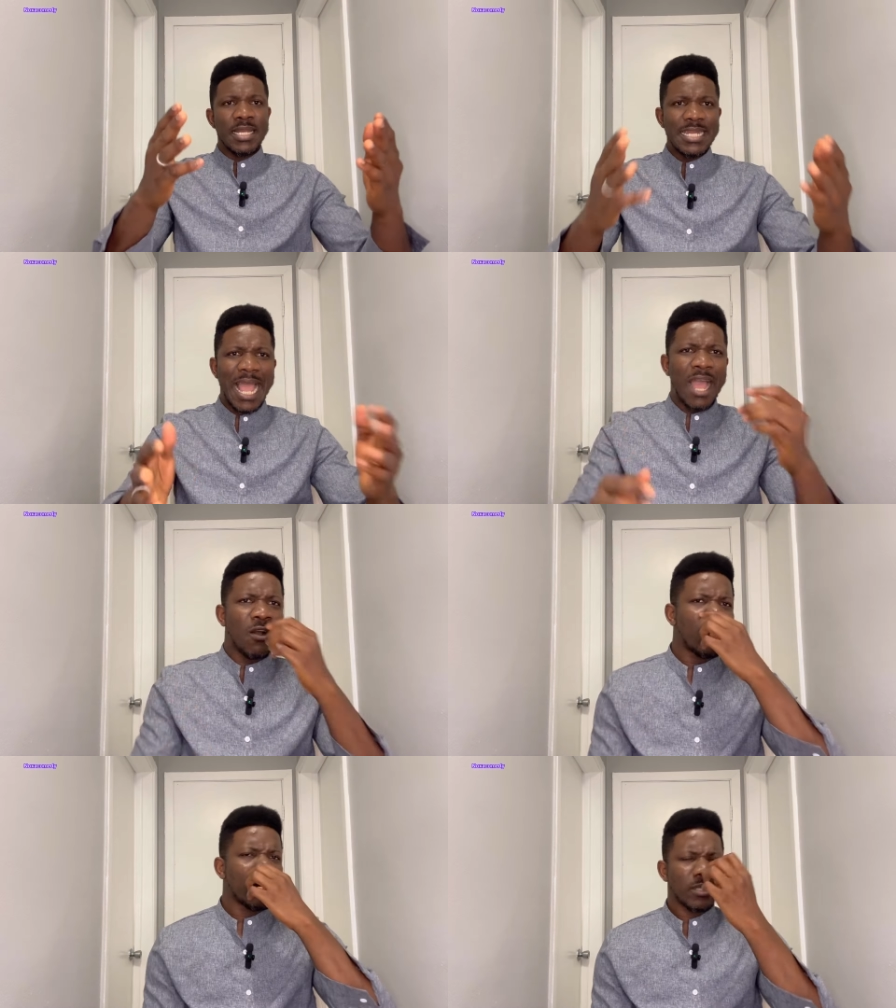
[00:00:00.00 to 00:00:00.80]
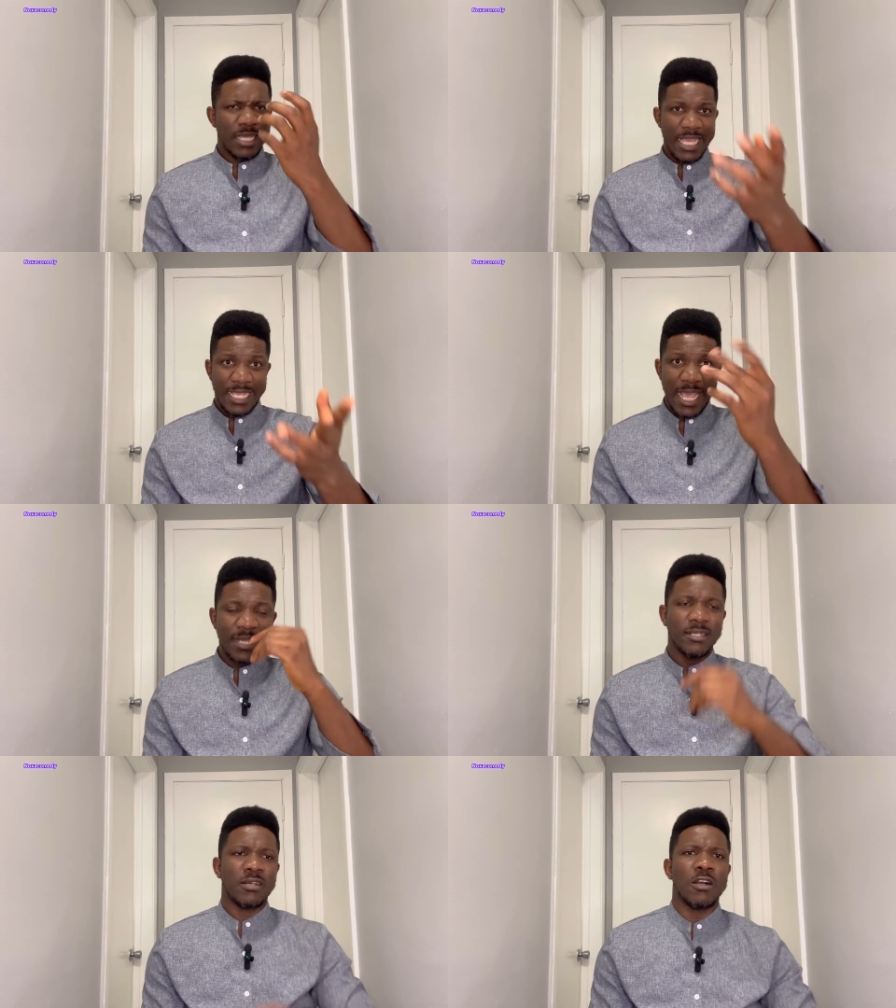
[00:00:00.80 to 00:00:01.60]
Now,
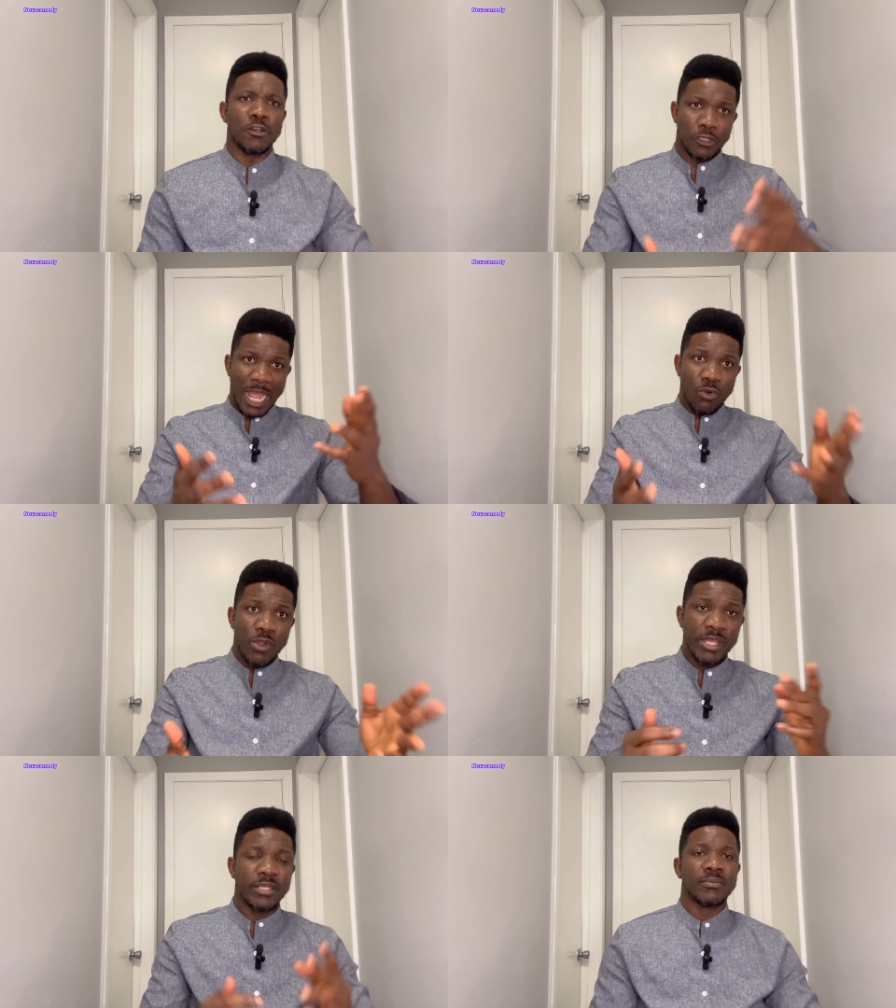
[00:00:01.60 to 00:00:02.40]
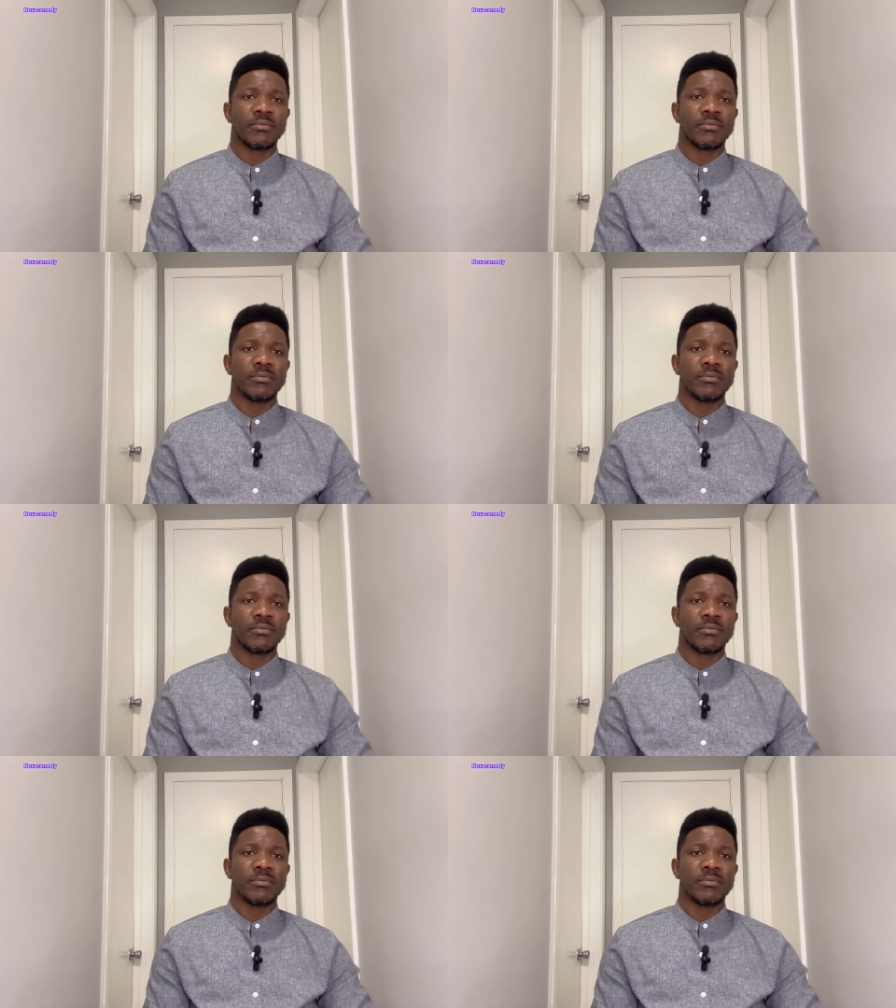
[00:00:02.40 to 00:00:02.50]
again, another way